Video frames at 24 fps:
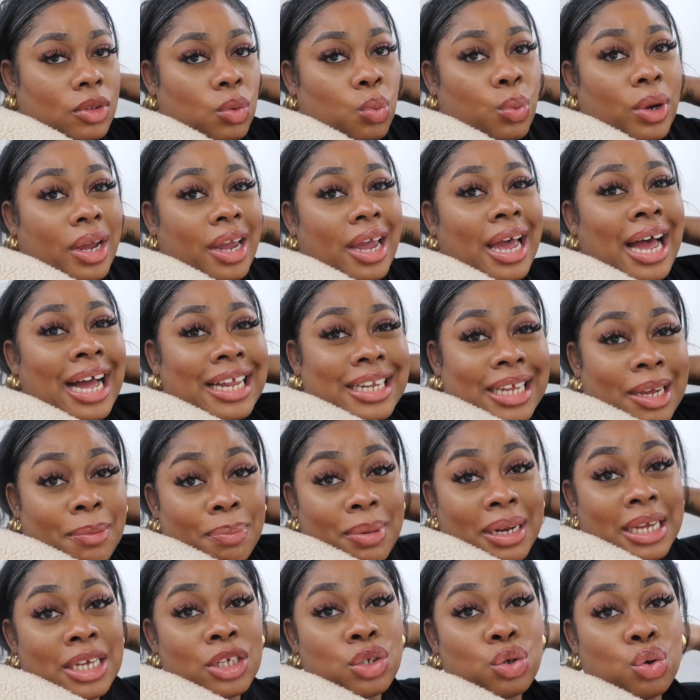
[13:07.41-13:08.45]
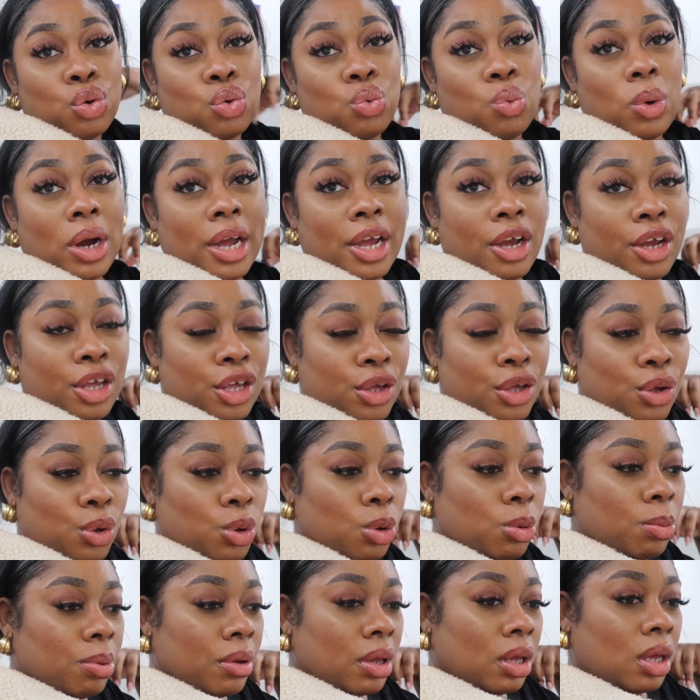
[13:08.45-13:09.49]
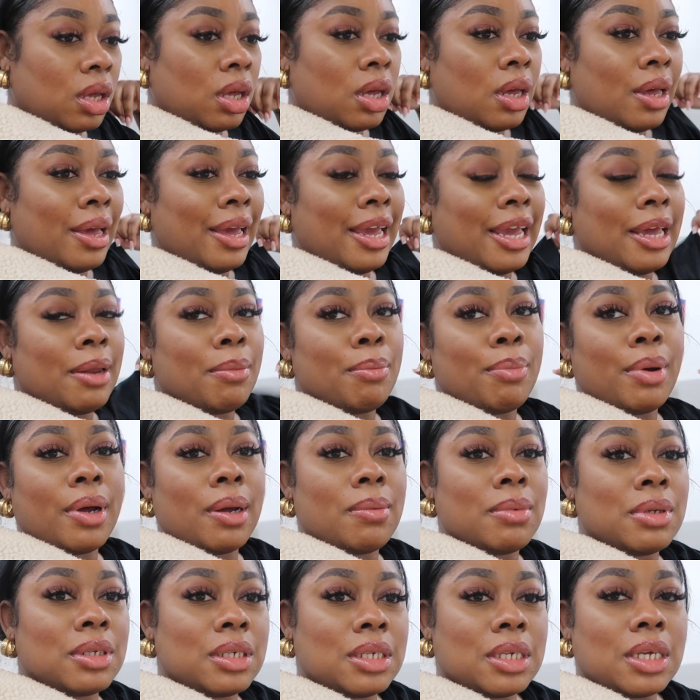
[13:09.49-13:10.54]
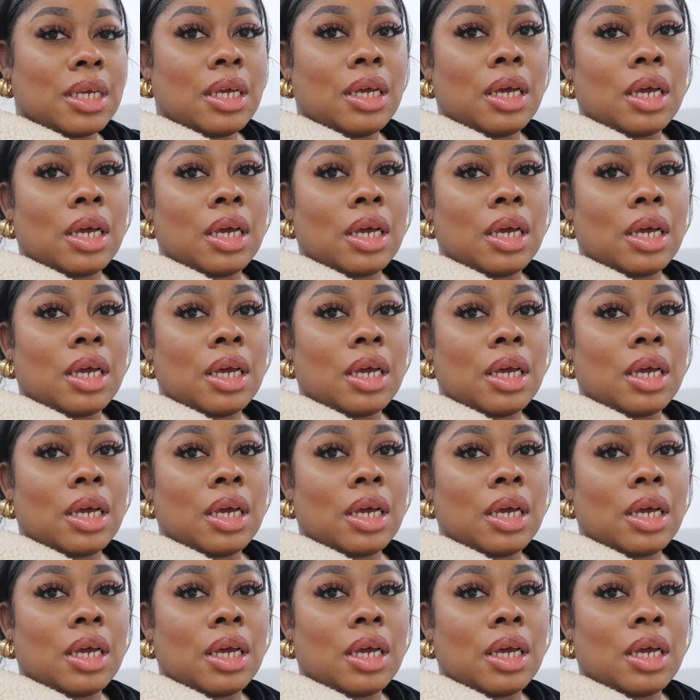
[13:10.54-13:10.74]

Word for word: We're at a place called White Cube in Bermondsey.